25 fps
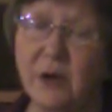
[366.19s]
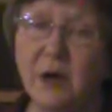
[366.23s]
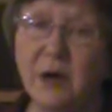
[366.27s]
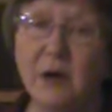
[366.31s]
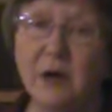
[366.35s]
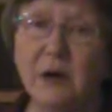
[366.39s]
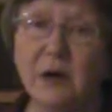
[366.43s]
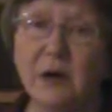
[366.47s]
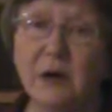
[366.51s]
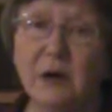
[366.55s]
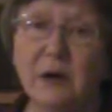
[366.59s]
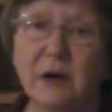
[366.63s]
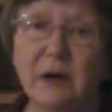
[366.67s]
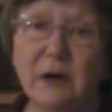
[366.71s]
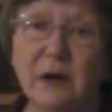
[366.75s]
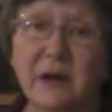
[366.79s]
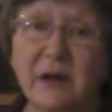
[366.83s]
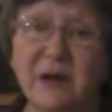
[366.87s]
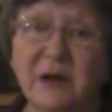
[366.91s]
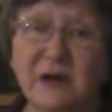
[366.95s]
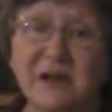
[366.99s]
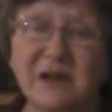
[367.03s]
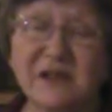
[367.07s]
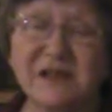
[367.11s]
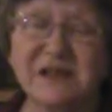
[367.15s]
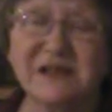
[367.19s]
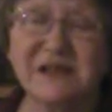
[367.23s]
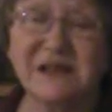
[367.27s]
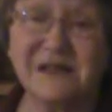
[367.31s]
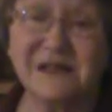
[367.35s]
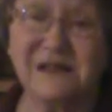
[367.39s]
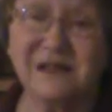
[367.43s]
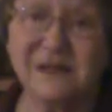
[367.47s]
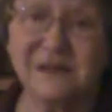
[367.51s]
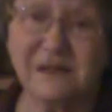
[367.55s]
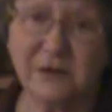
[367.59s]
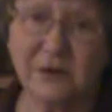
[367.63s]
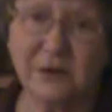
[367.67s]
are
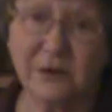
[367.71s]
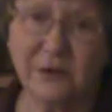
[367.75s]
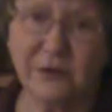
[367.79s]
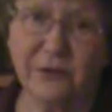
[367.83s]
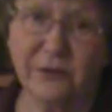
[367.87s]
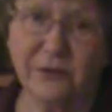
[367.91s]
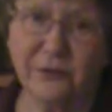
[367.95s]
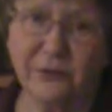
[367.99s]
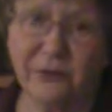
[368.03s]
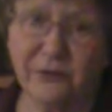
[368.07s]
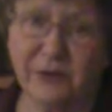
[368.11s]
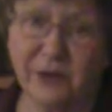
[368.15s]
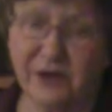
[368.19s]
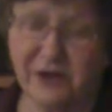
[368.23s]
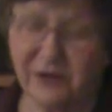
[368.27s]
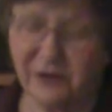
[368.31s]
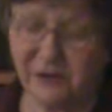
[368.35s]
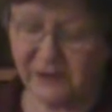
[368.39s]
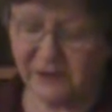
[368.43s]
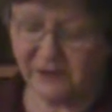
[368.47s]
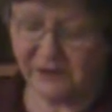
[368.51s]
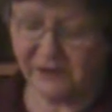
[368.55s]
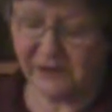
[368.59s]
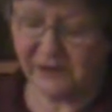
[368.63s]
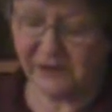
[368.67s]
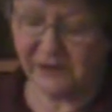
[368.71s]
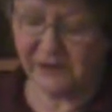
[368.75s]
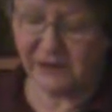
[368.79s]
LC authorities,